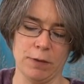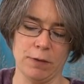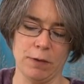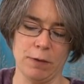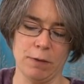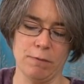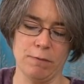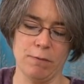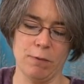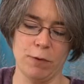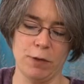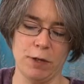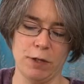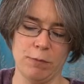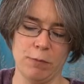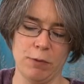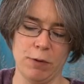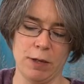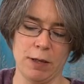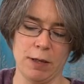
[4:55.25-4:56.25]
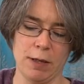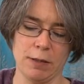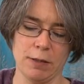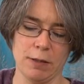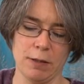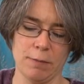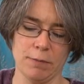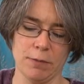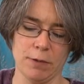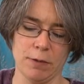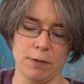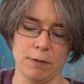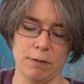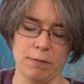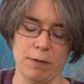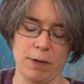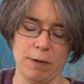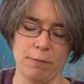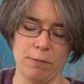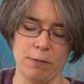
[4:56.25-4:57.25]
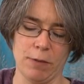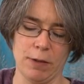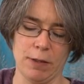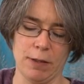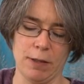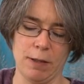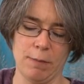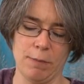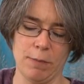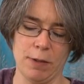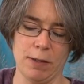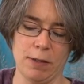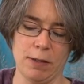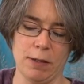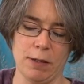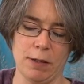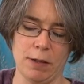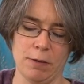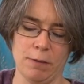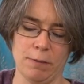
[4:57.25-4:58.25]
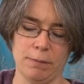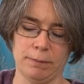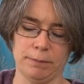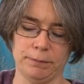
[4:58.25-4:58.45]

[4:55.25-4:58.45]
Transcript: So avoid bringing it up to the fabric, keep it low.